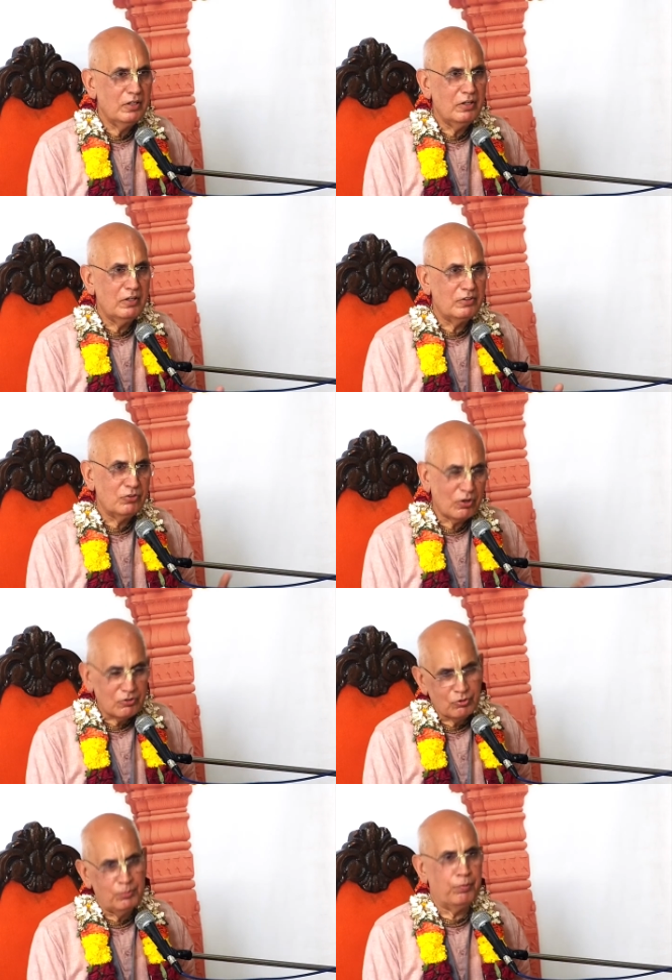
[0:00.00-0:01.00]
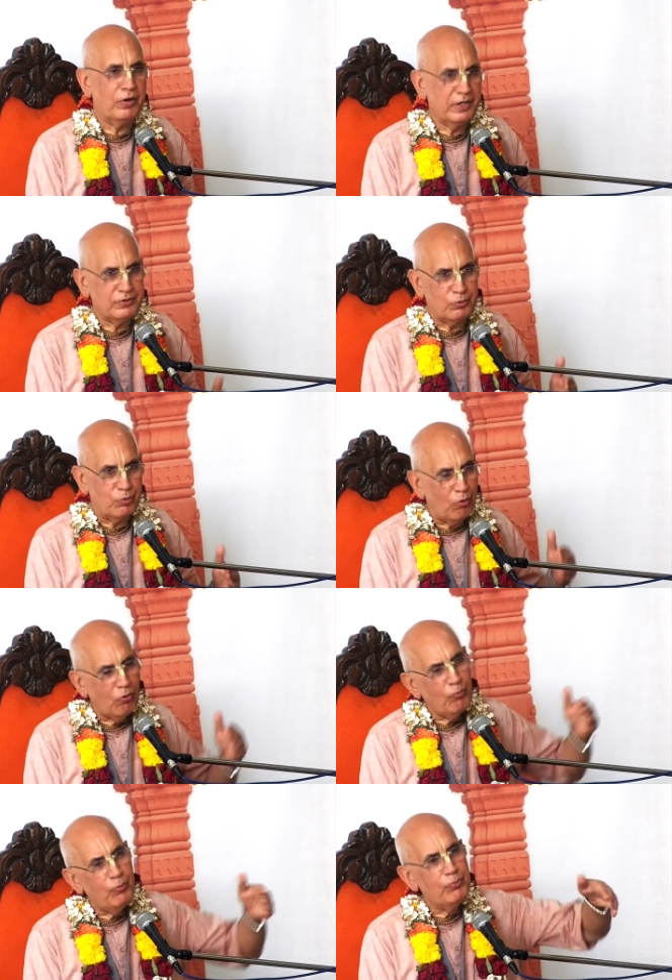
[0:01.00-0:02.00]
it is not so important to know,
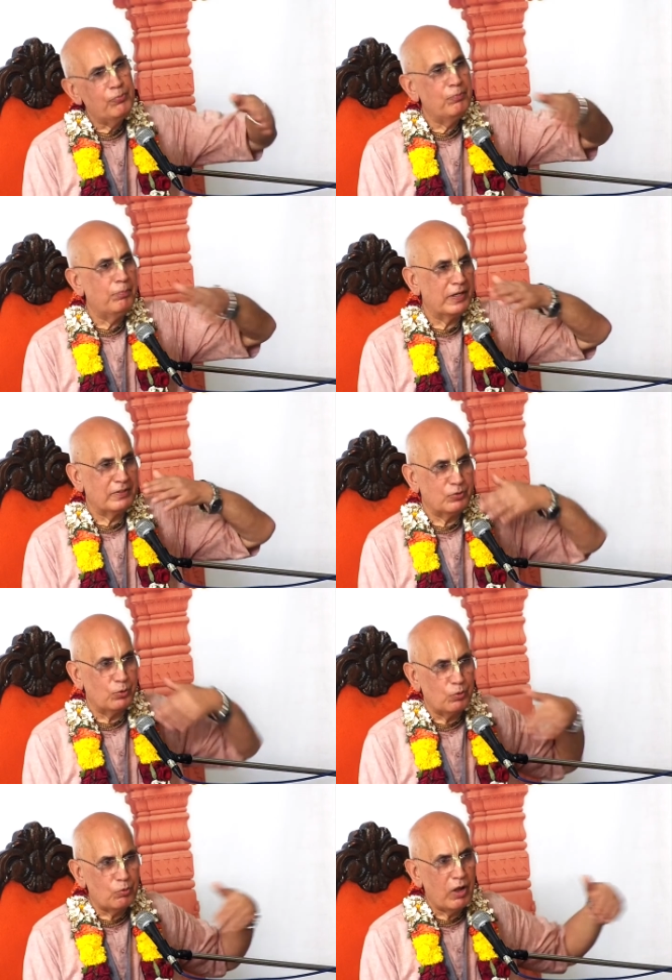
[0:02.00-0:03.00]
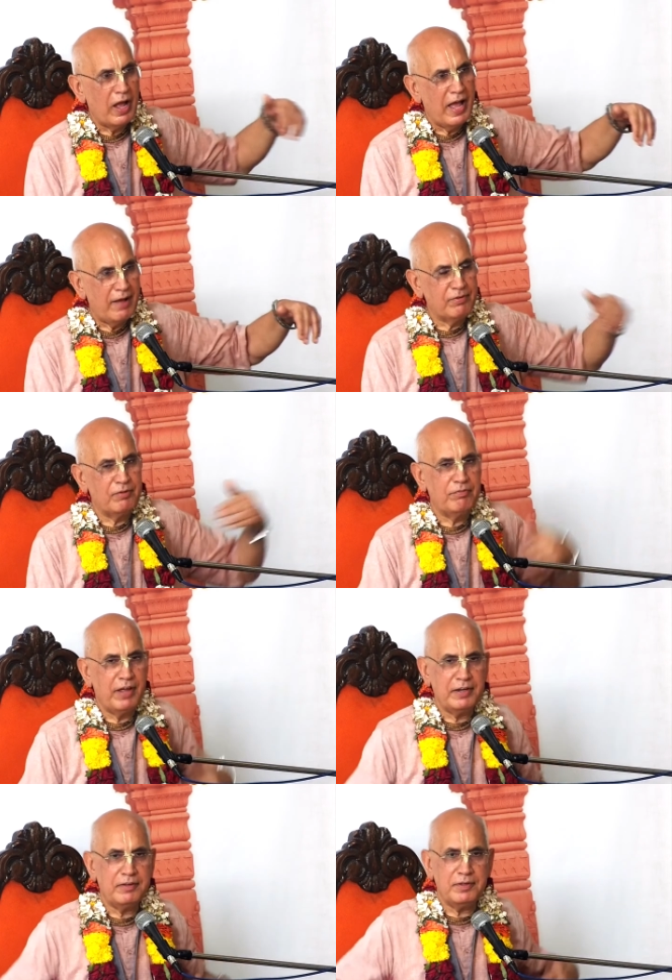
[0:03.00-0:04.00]
but to have a
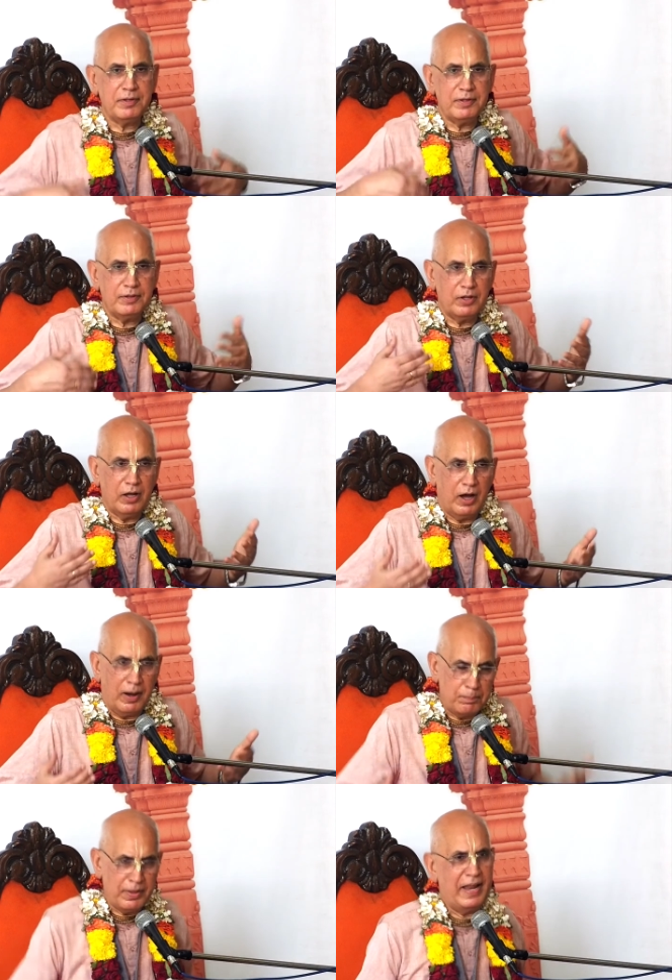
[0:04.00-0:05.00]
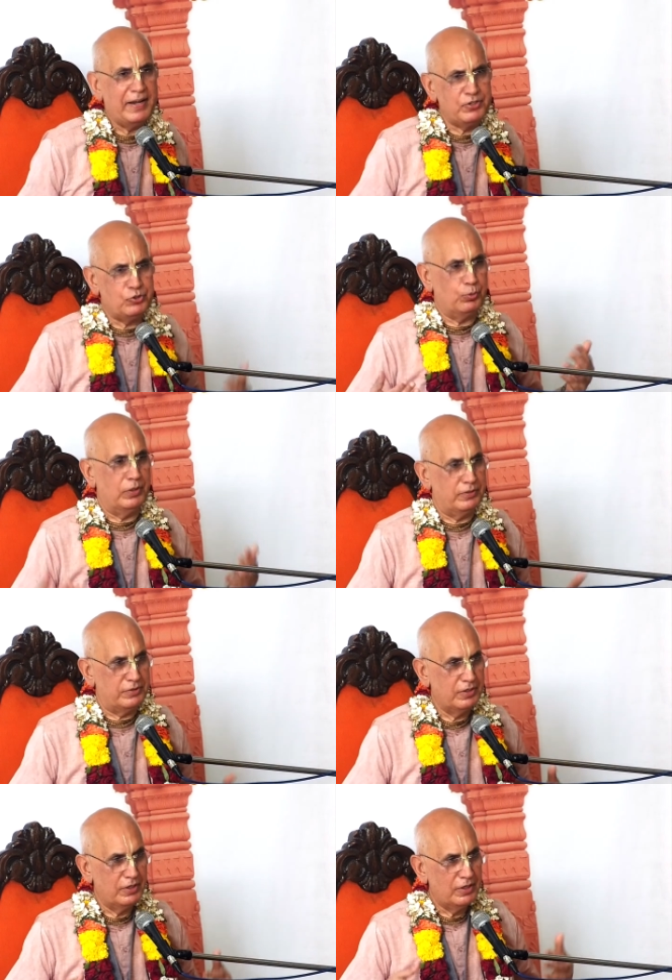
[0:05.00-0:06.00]
very humble attitude
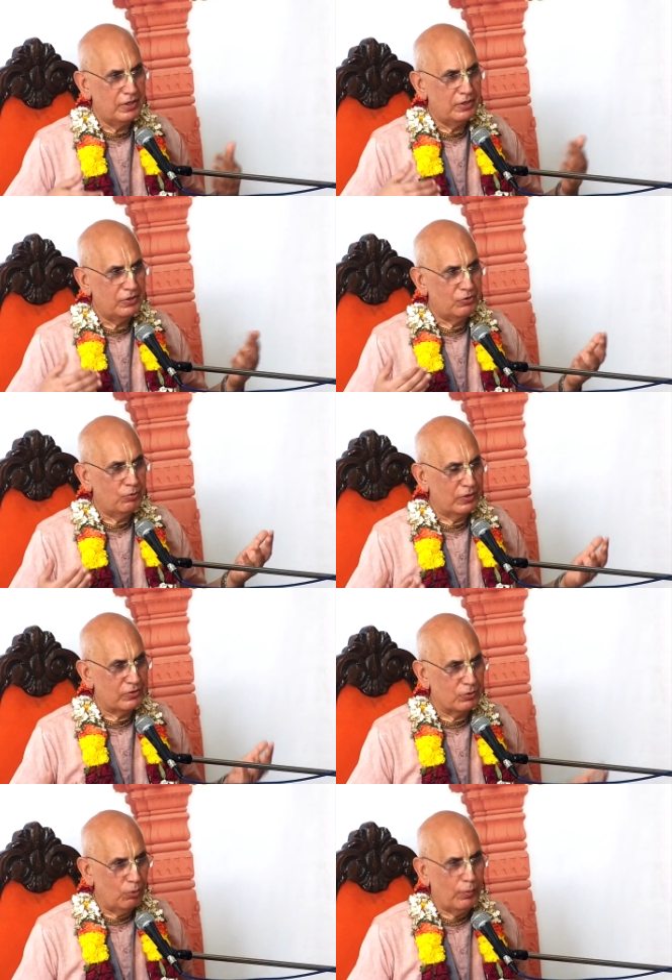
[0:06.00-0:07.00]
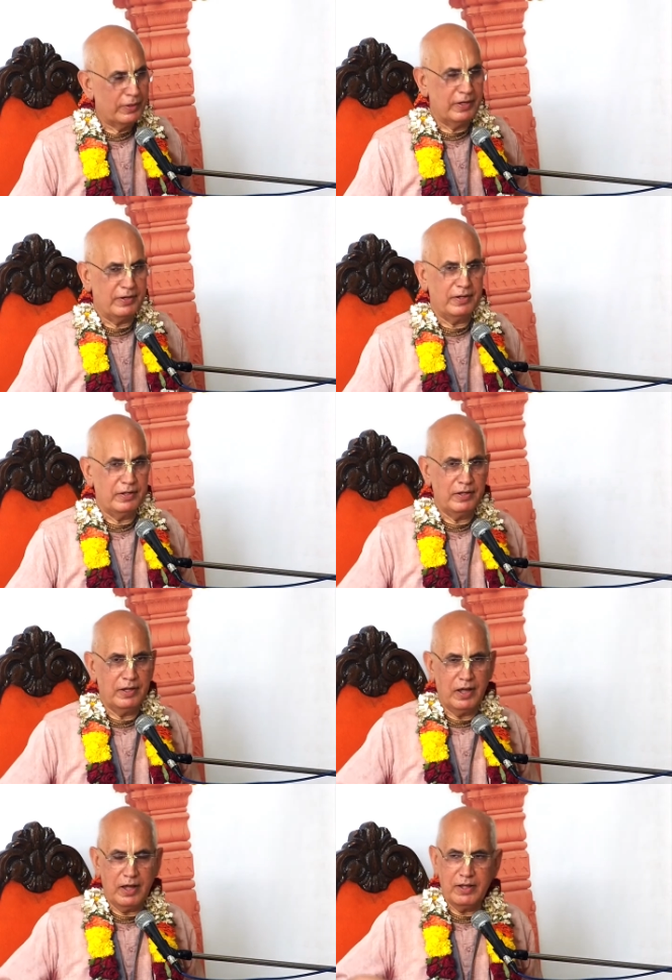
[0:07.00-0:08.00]
towards Govardhan,
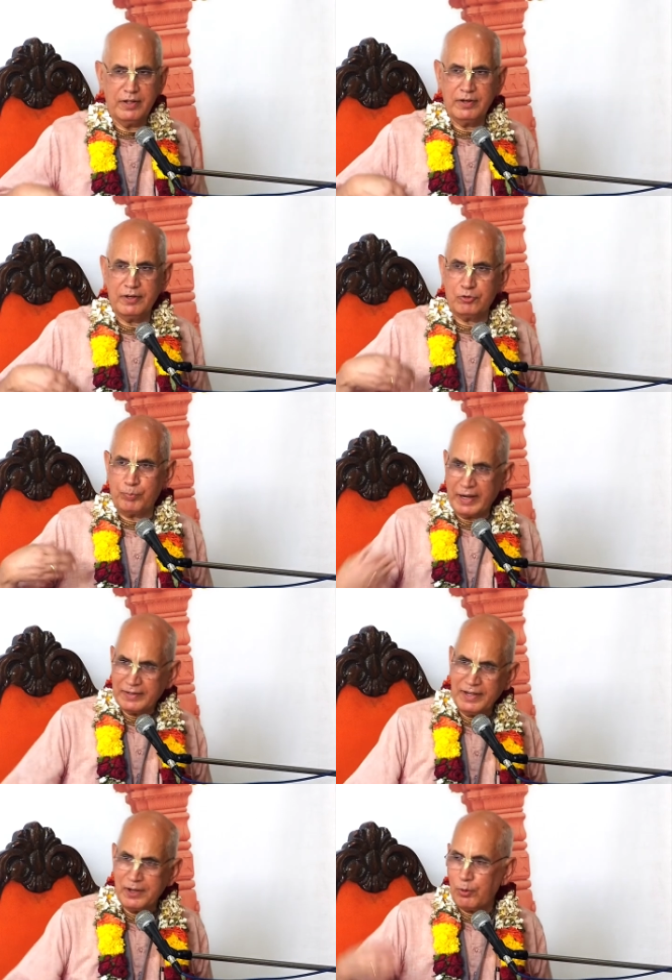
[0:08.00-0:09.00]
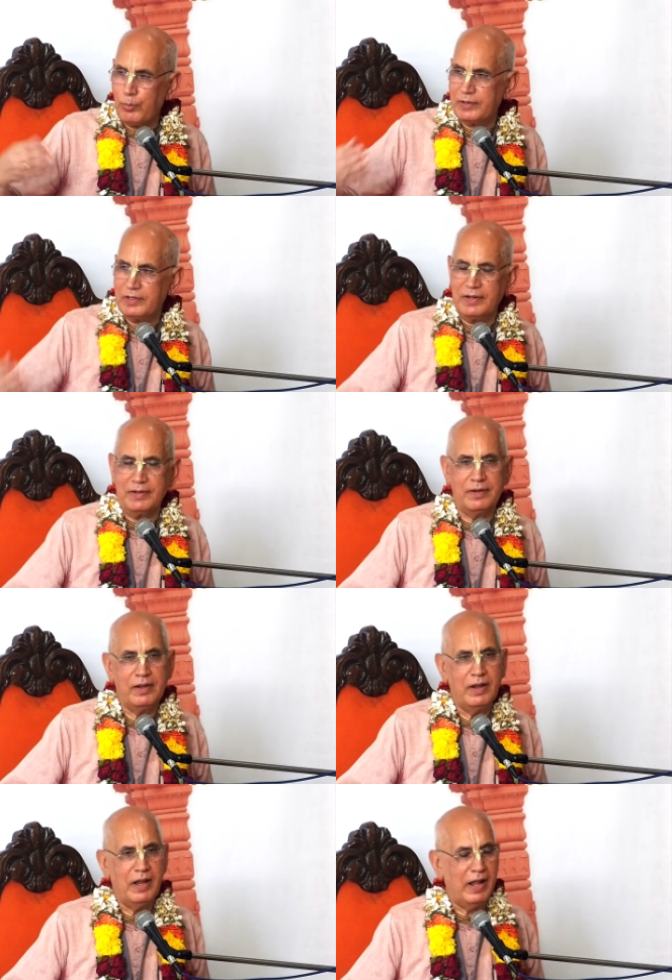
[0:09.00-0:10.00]
respecting Govardhan
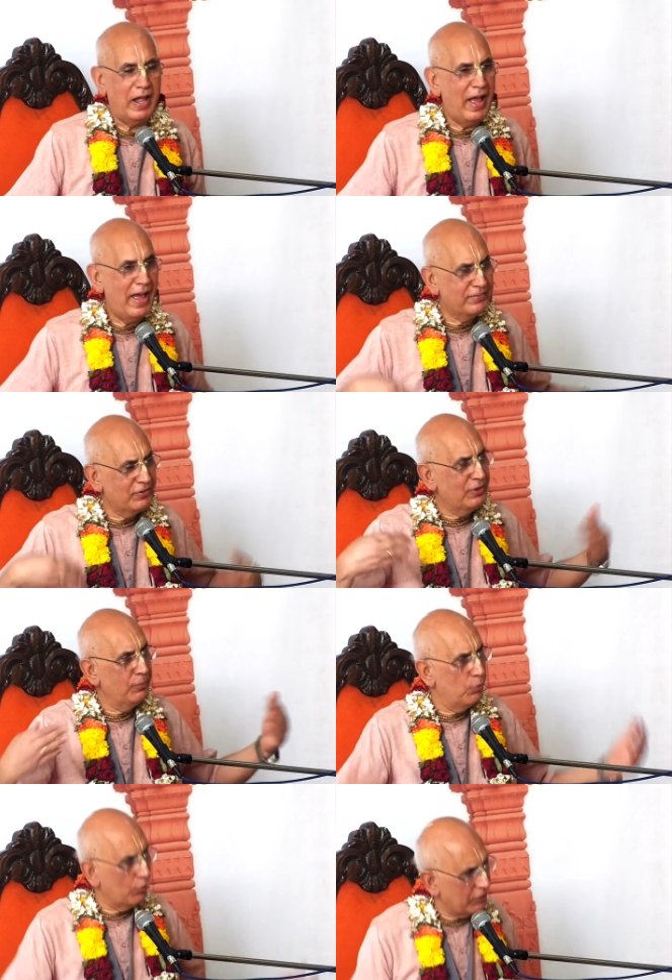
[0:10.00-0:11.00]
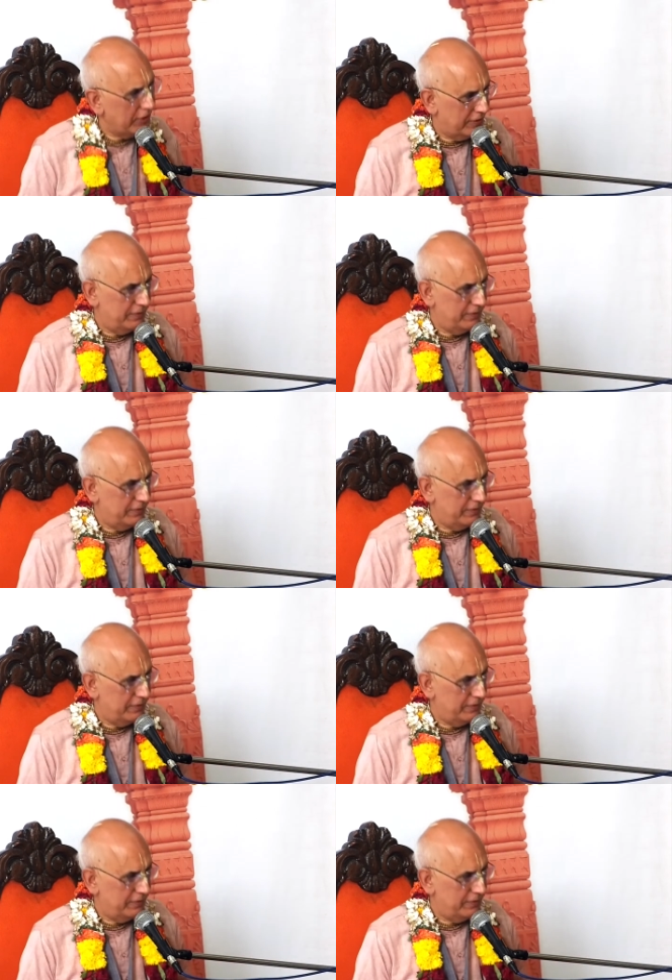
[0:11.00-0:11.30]
as a devotee